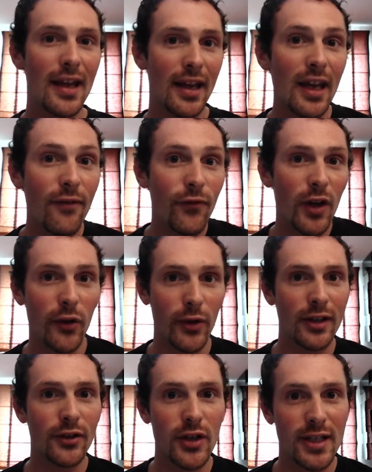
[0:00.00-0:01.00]
if you're
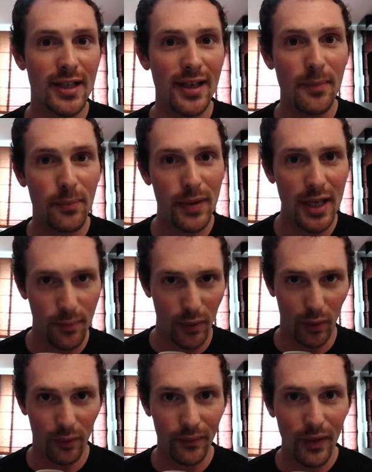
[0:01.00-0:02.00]
interested in
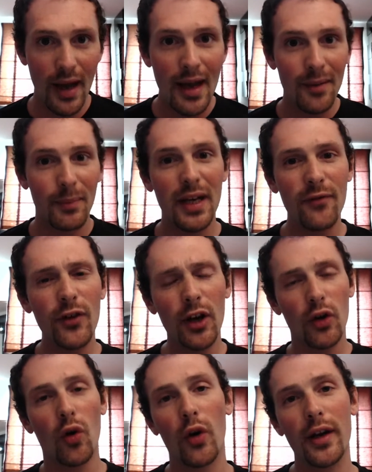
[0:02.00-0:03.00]
people. But if
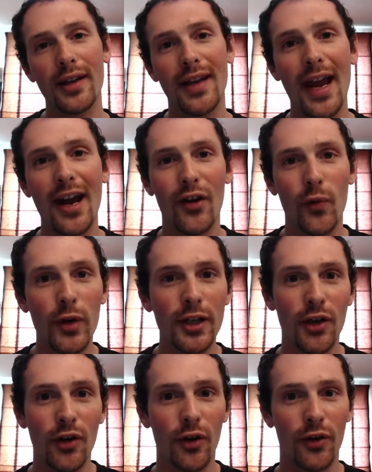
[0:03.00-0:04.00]
you're going there
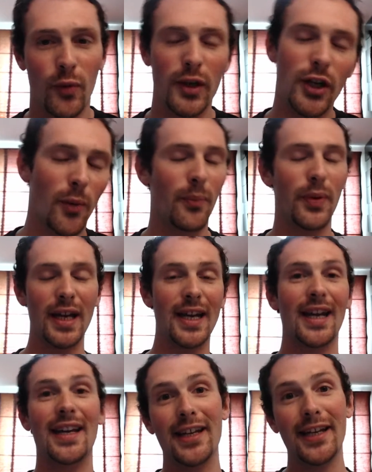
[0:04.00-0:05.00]
with your
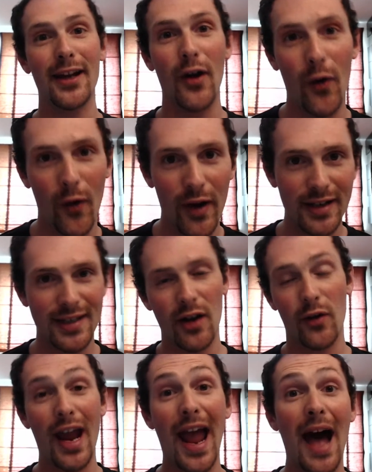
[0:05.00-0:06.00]
big ego and say,
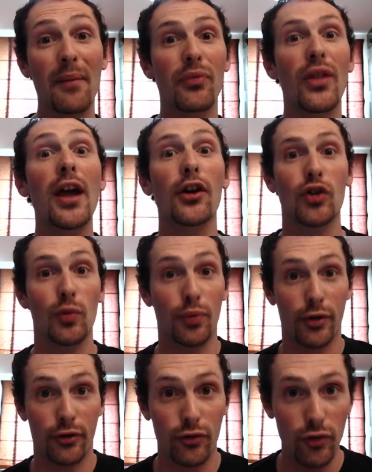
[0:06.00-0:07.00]
okay, I'm there to
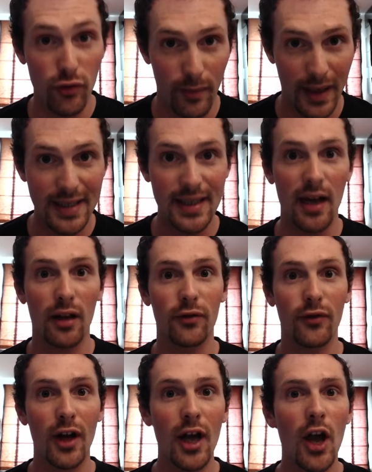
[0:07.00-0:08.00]
prove
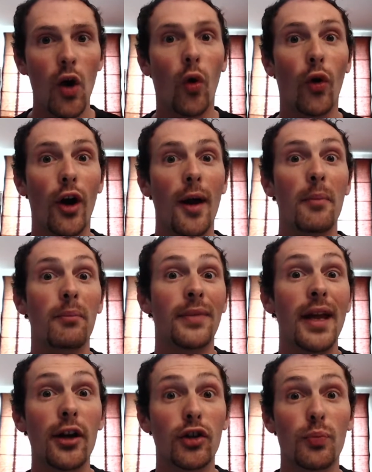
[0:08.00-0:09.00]
myself, or I'm
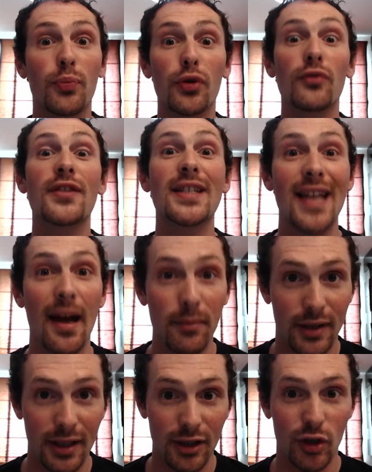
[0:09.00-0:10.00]
there to prove
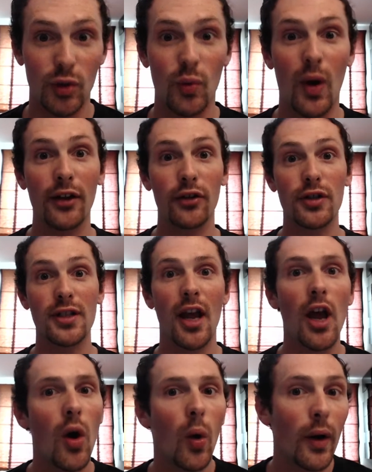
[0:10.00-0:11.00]
something to others,
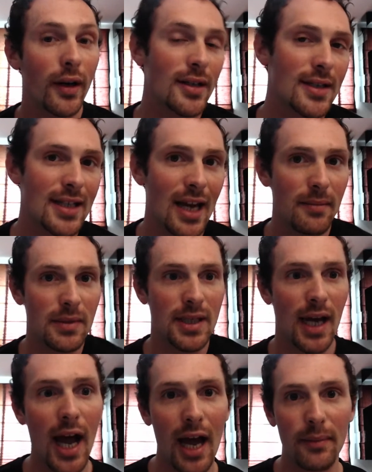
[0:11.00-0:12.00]
or at the same
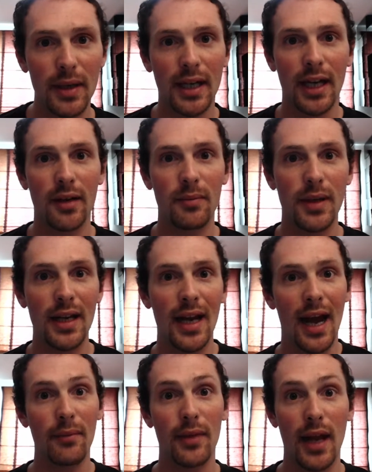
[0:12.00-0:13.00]
time, it can be,
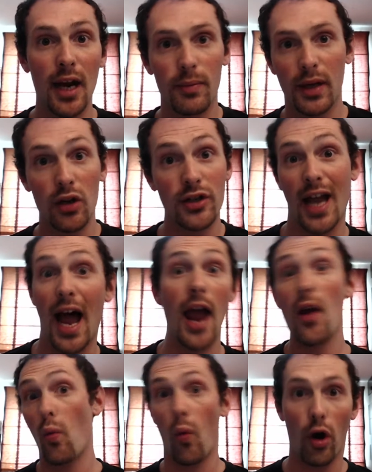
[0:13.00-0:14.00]
I'm there because
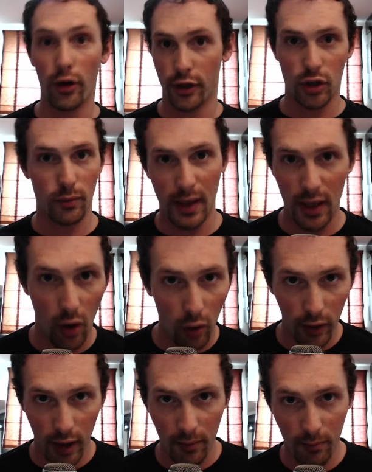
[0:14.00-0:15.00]
I want to be
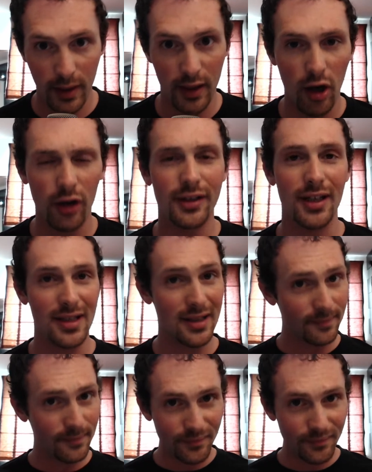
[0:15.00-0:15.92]
known and be noticed,